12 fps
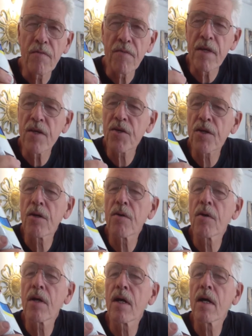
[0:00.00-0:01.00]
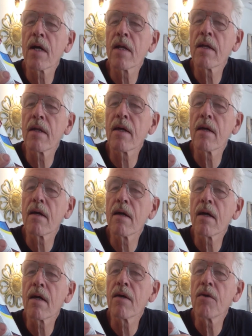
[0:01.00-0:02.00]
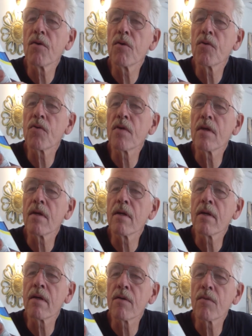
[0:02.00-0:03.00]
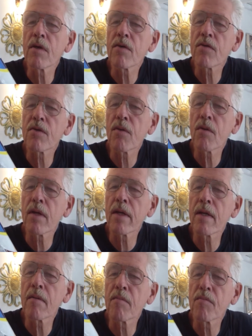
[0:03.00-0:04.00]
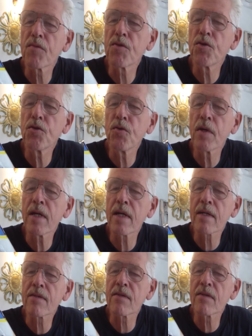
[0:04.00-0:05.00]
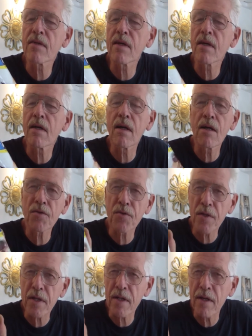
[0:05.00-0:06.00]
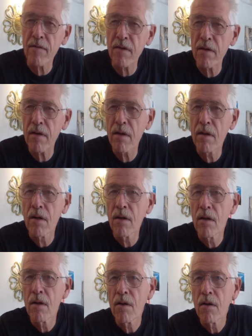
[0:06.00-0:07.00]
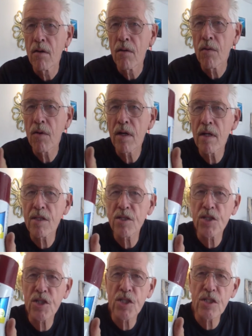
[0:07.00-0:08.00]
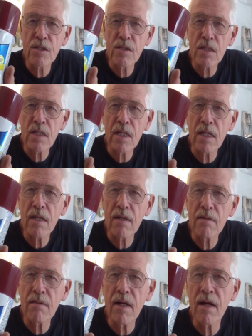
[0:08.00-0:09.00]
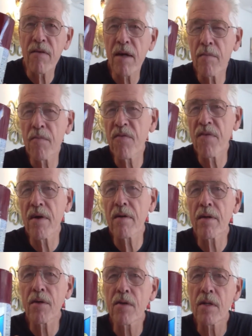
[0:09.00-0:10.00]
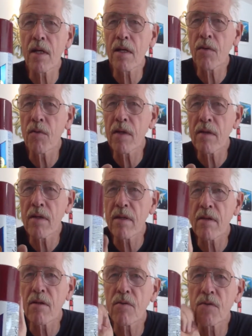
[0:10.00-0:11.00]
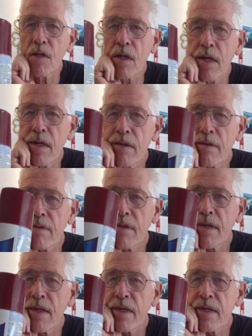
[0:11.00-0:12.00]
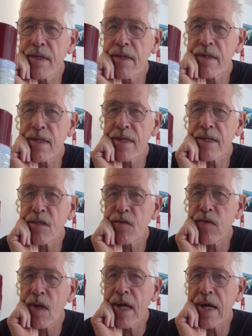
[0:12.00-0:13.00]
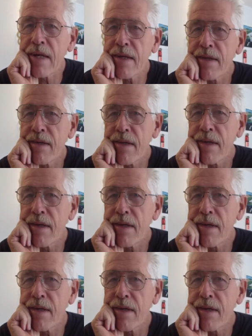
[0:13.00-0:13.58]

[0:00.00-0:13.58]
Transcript: a finish coat on, I use the Rust-Oleum 2X Ultra Cover, which I've had fairly good luck with. It goes on and lays flat,